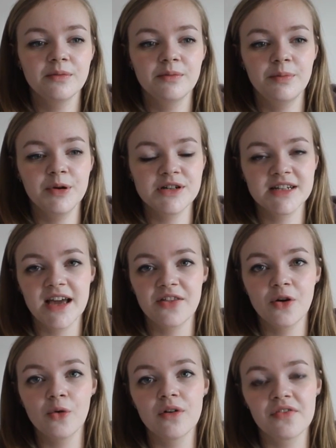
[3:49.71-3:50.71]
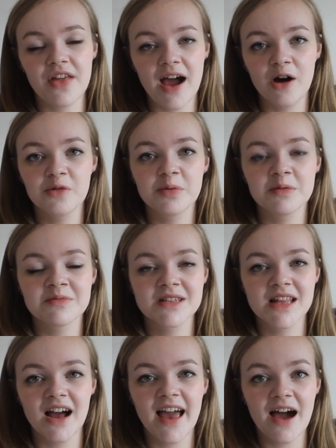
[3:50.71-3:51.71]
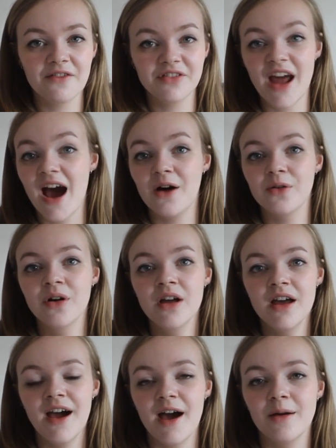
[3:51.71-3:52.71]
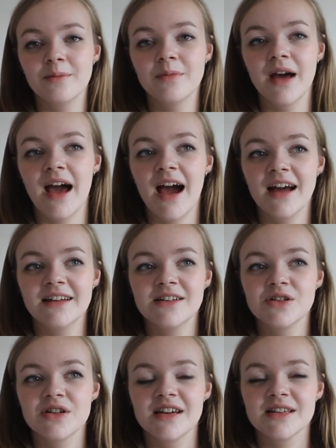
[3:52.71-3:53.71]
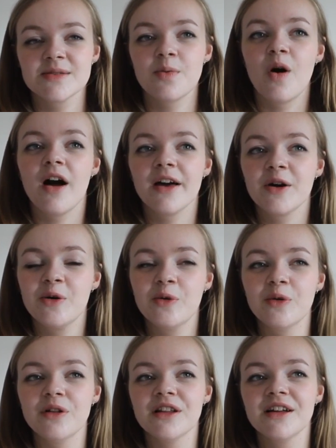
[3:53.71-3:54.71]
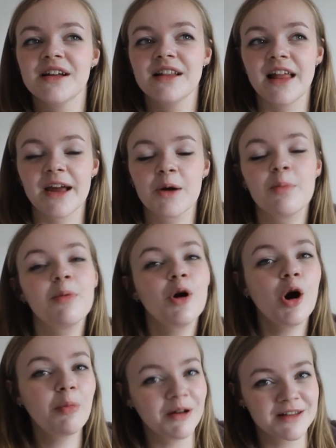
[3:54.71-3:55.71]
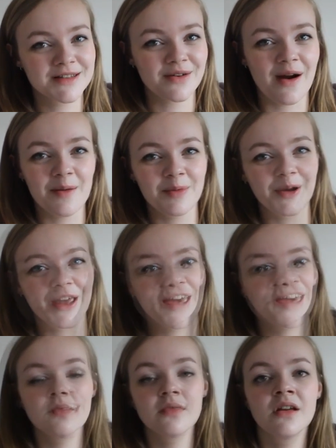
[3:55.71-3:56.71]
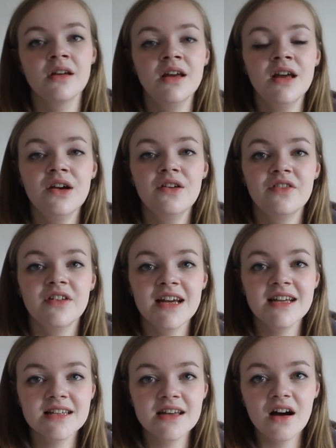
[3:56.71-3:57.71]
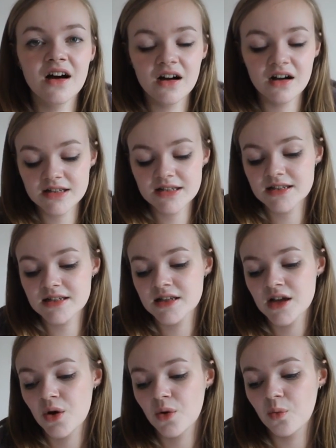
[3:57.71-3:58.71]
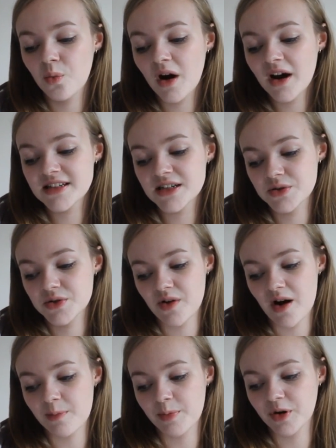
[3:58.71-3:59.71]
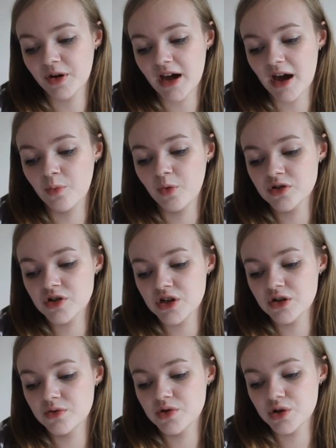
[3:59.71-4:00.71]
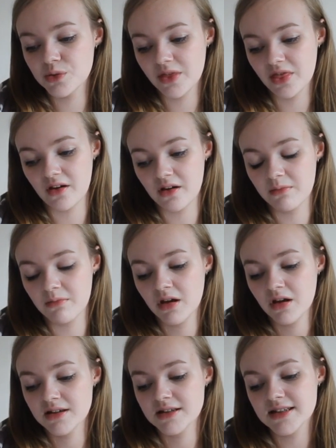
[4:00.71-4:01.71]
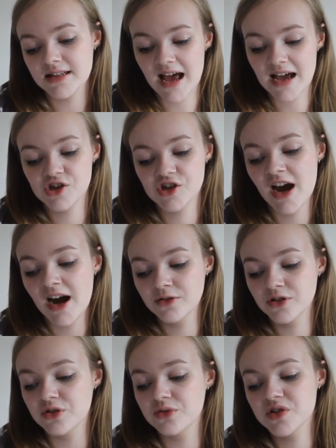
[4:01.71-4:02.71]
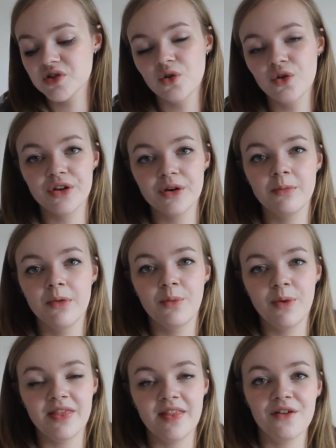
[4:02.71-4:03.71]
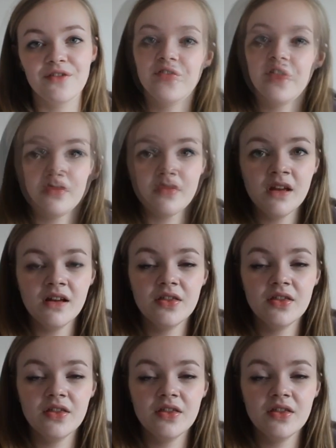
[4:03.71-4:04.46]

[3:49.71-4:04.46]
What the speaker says: put together all of the albums that I have now, and it's what I call like proper scrapbooking. Vanessa asks, why do you scrapbook and what do you do with them / how do you store them when they're full? The